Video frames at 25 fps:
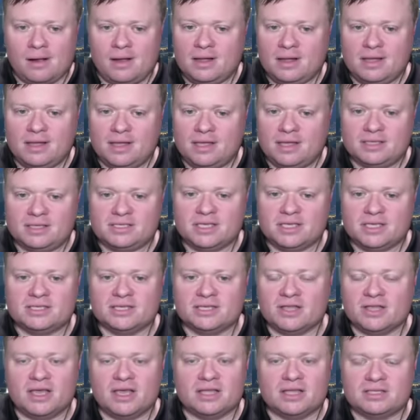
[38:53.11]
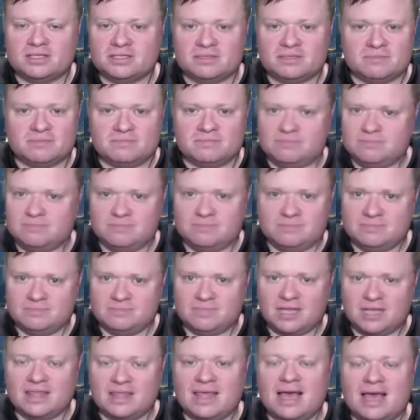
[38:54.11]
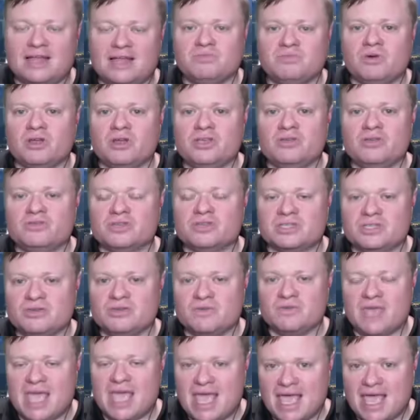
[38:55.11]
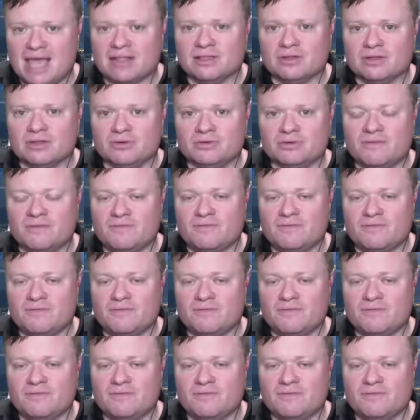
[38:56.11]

it's it's an it's that is one you just you can't lose.